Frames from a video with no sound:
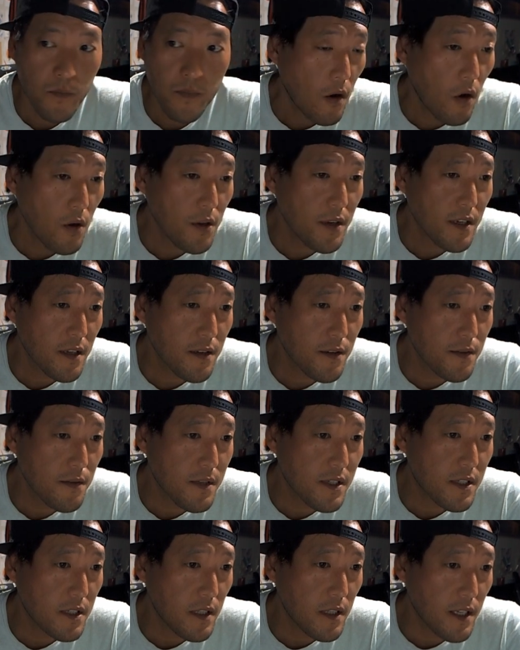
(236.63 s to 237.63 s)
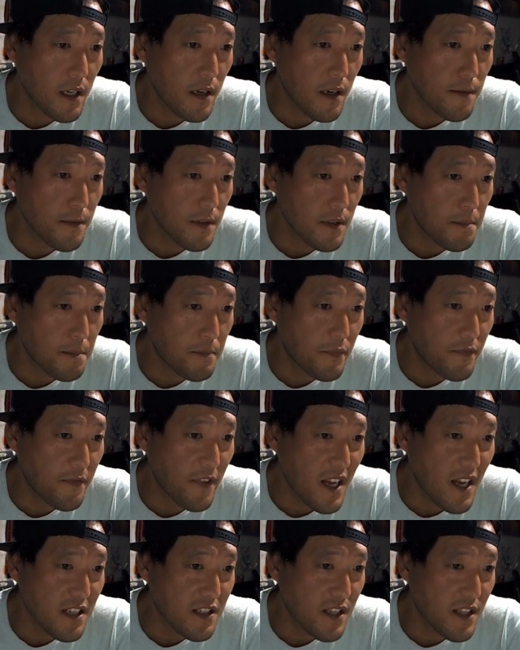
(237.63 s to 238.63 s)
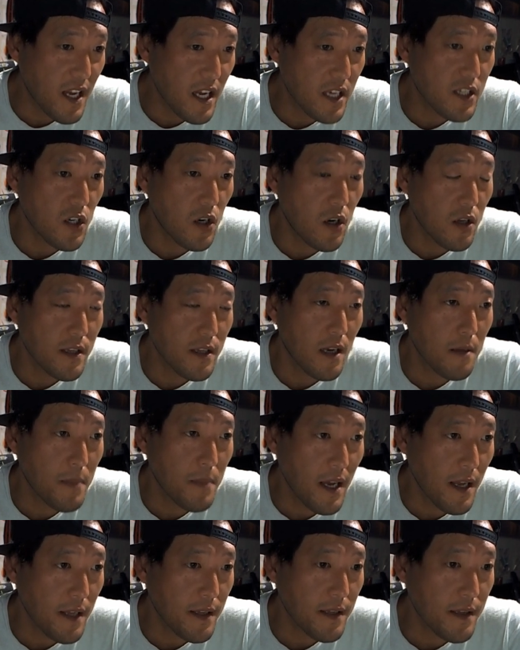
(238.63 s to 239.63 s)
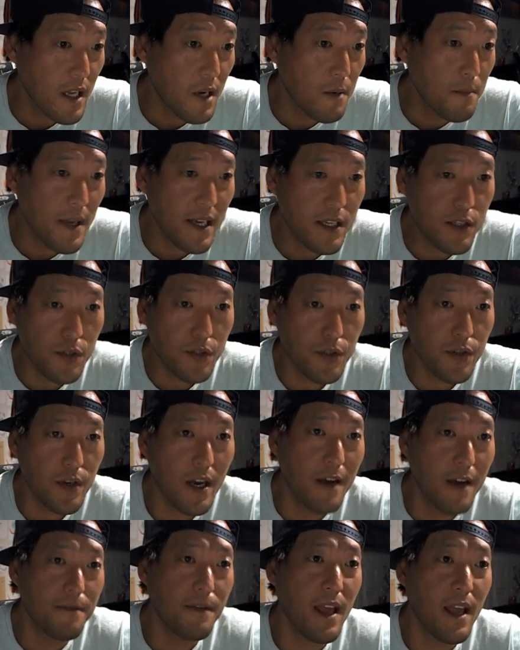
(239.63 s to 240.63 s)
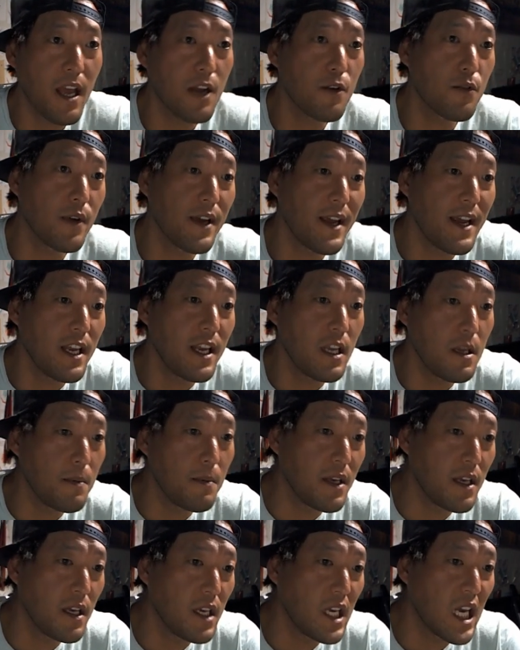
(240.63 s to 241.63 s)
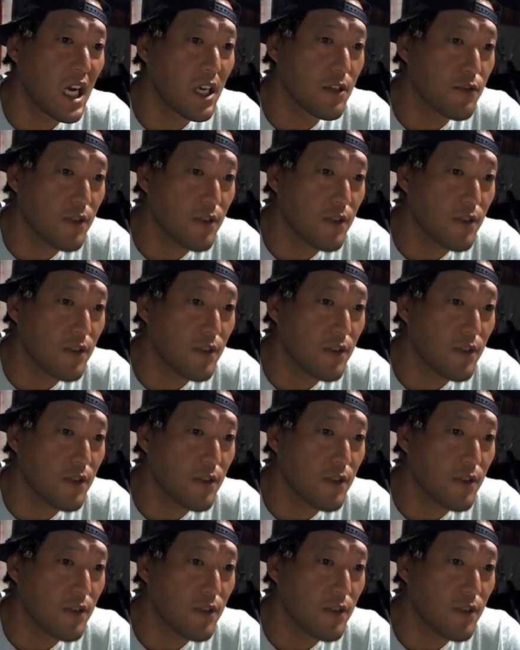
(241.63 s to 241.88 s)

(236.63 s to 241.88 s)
All you're gonna do is click on flash-all.bat. Now make sure you have Android ADB uh,